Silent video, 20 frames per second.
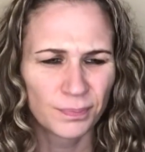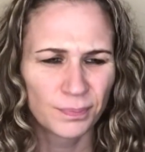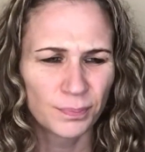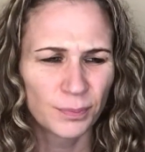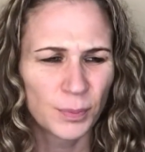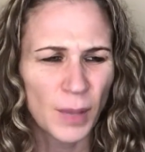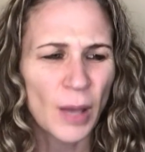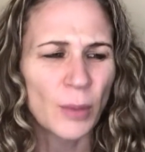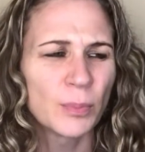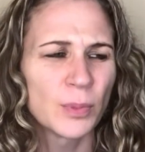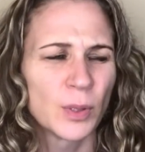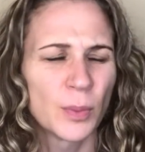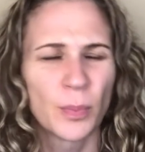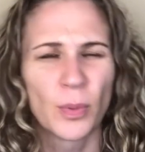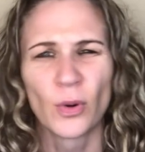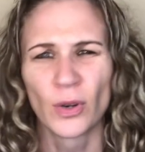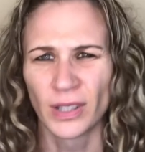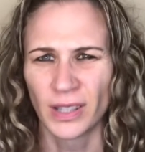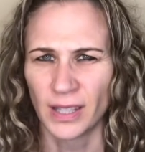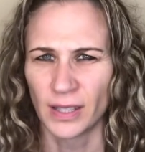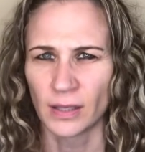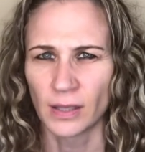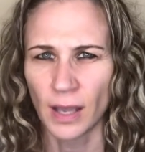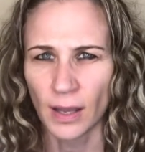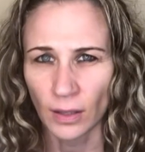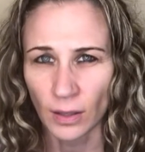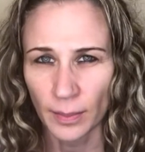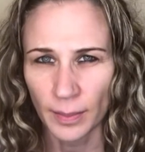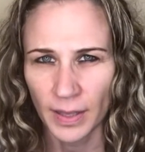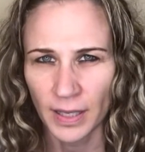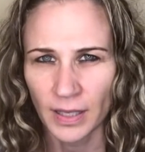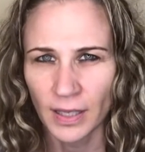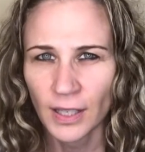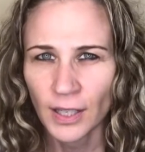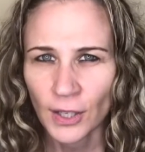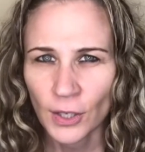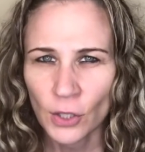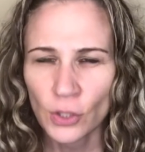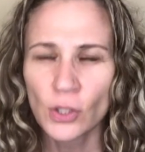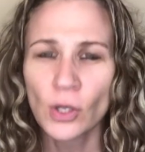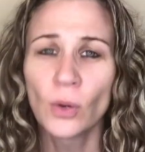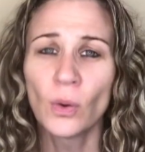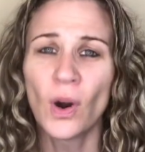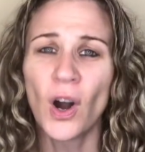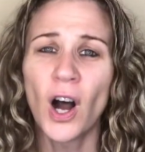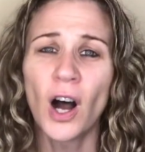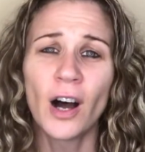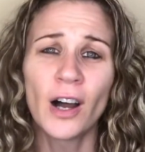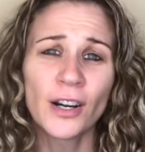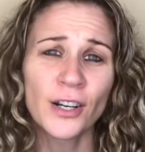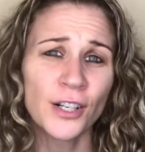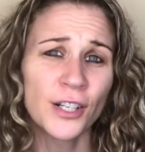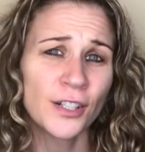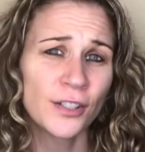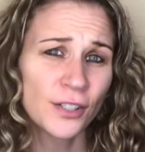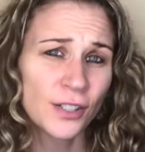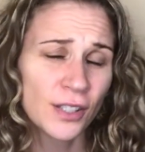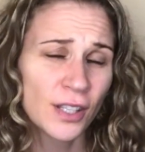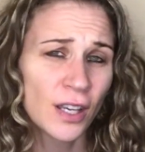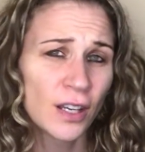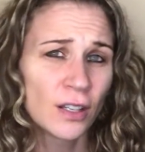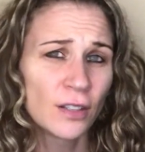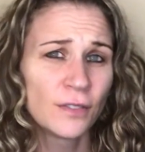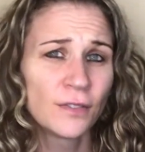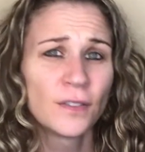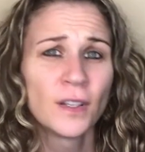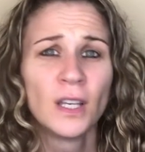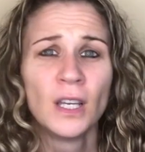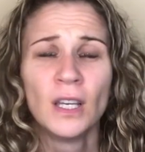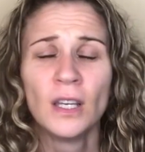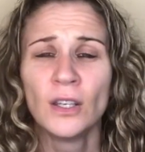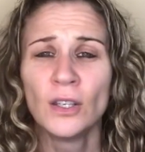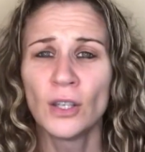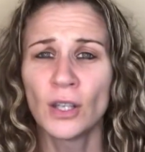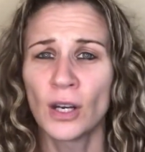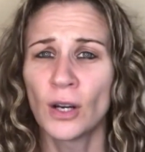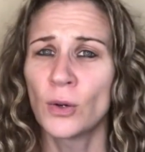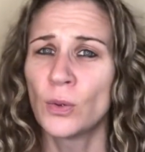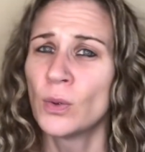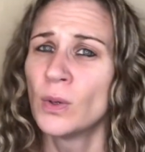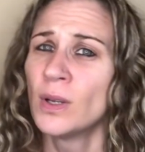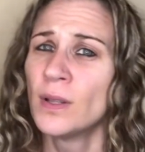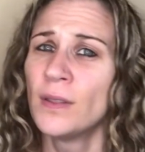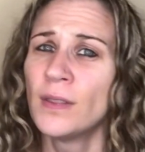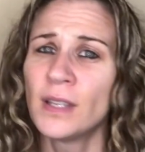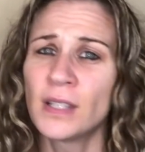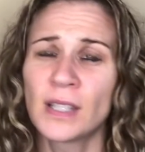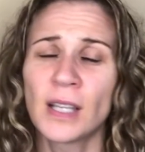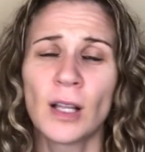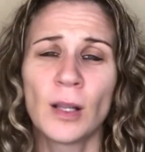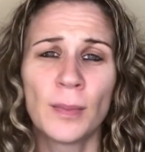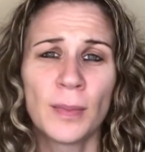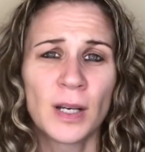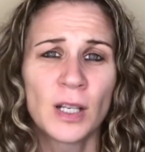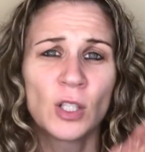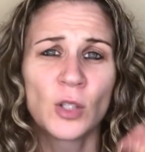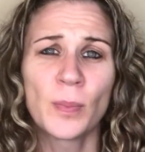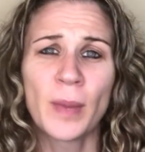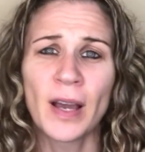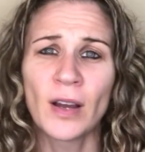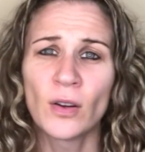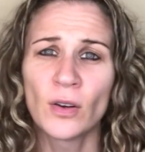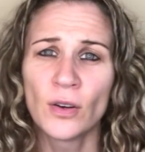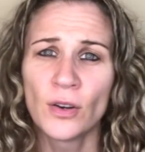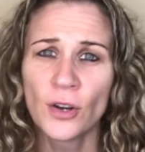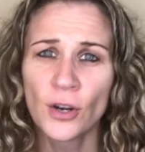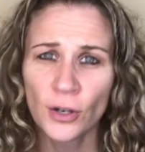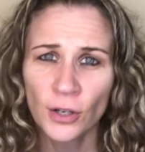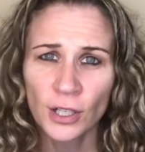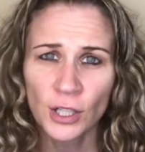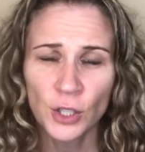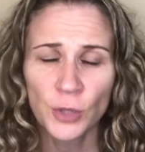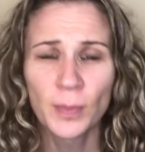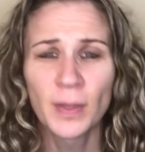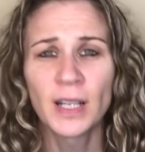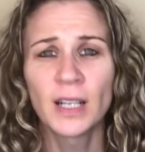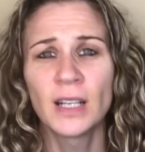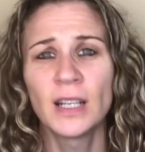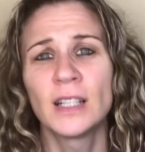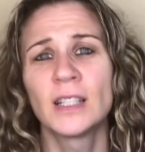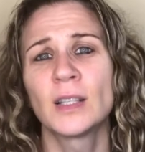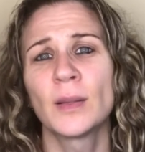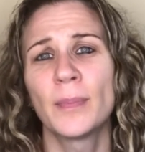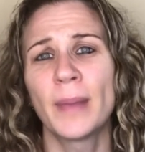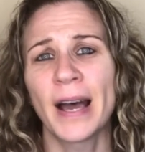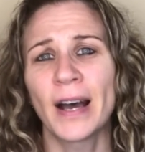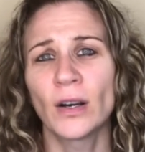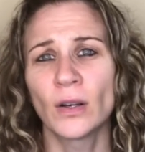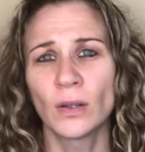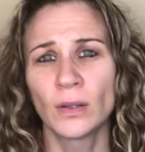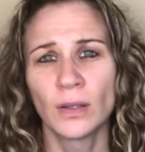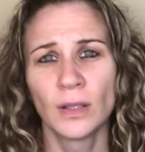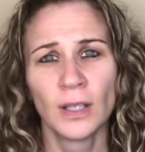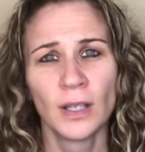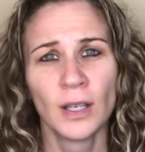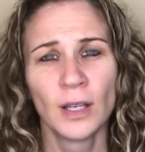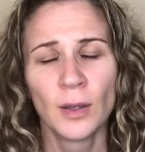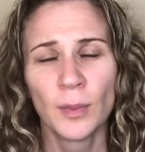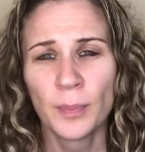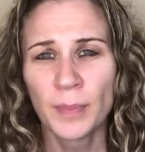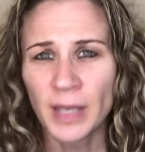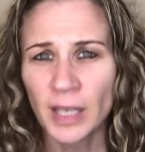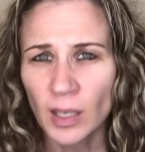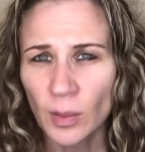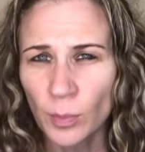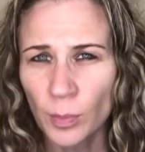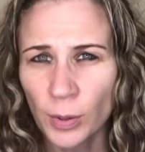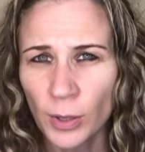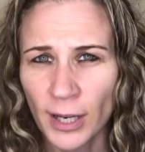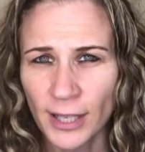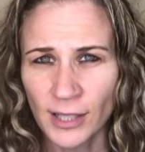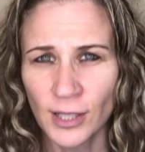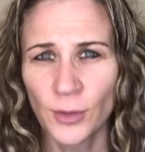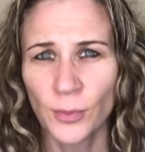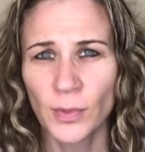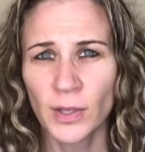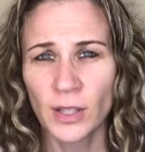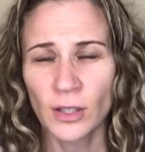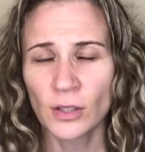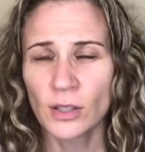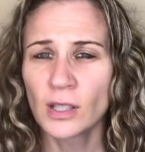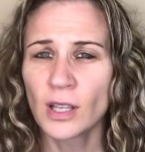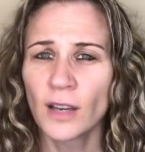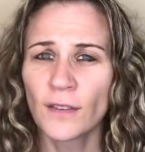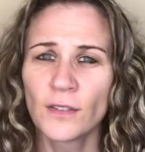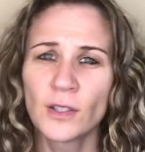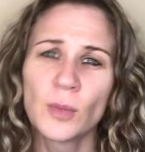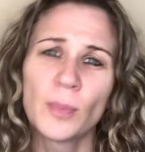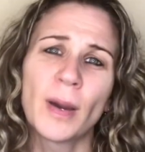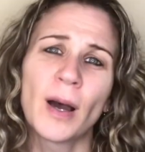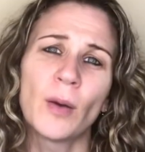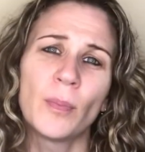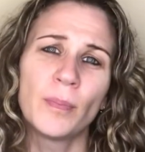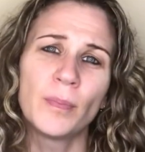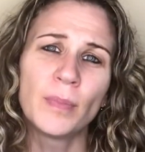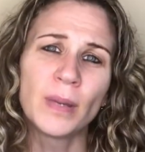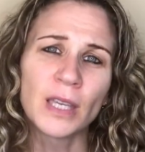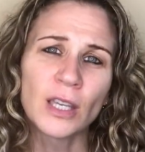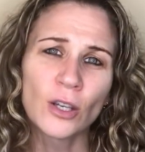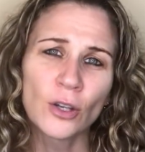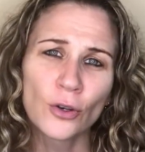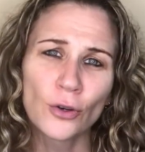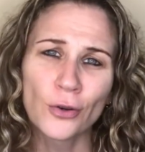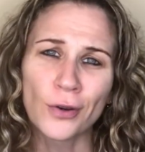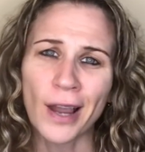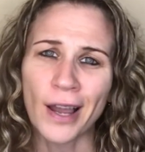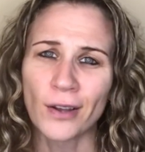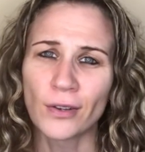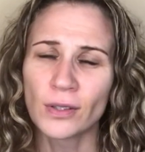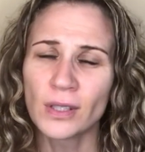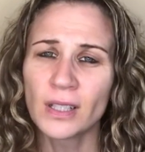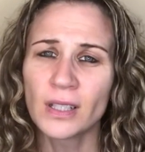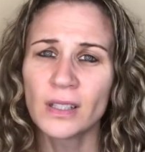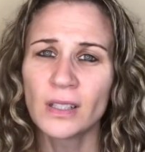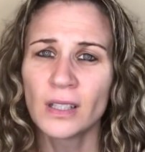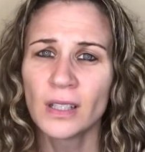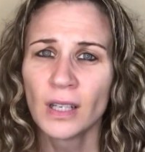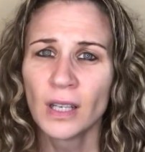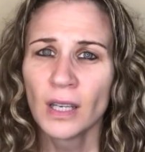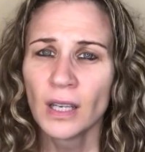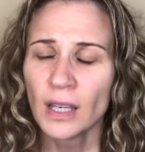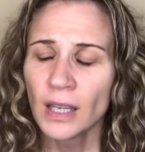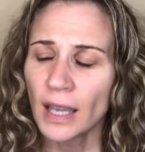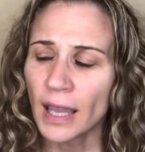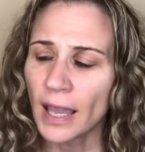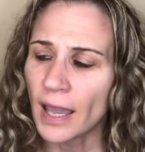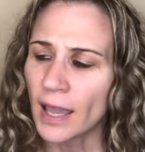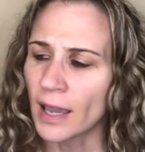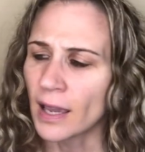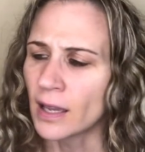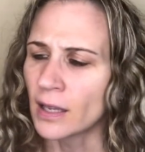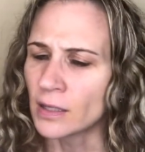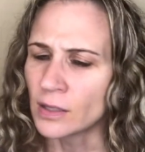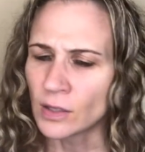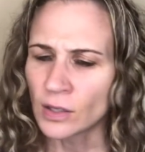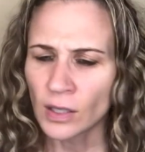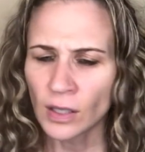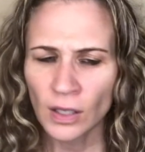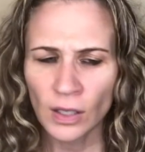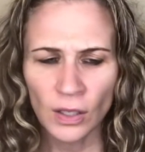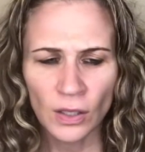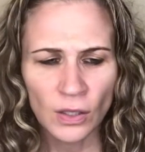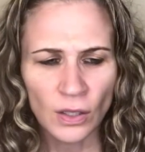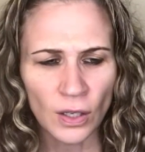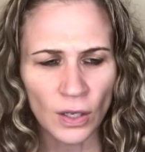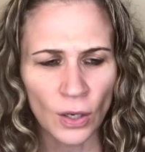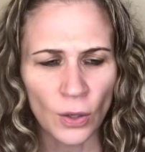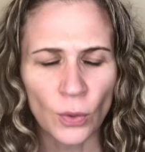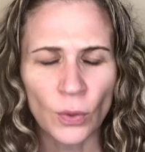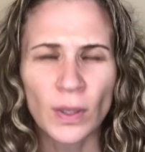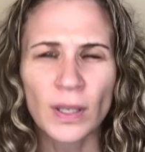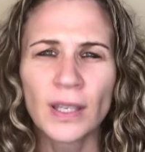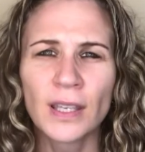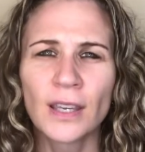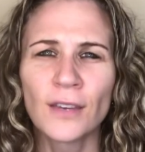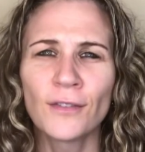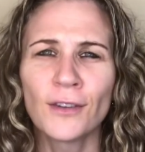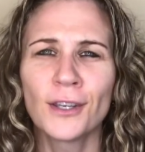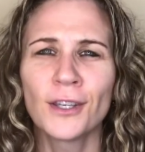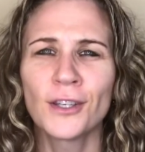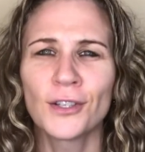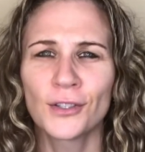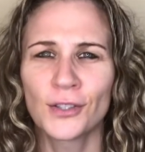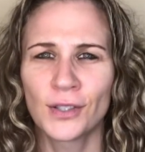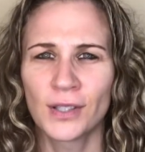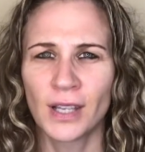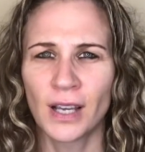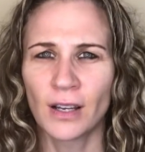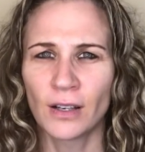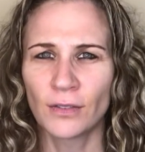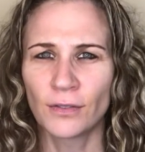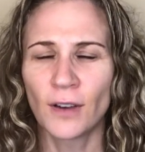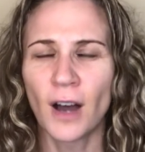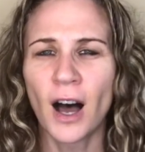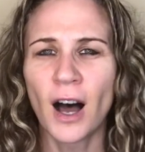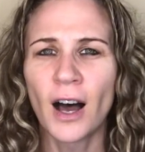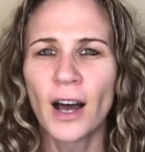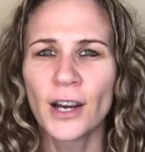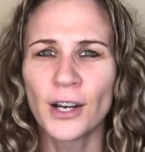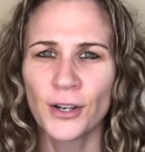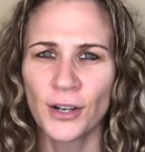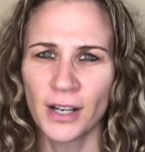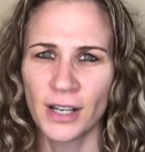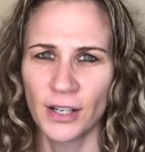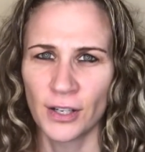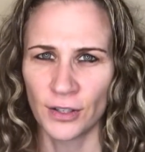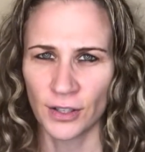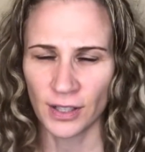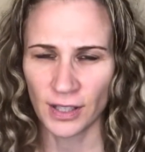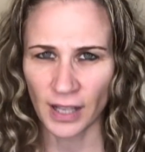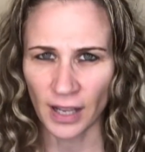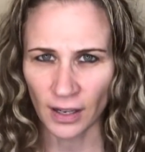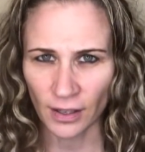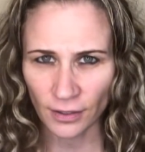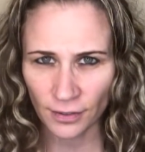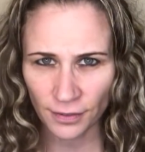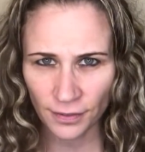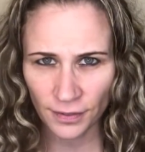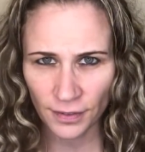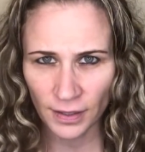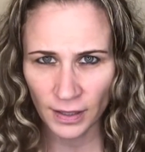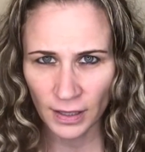help support this element. So honor yourself. This element is about nourishment. It's about being present with yourself. It's about being grounded and, giving yourself, honoring yourself,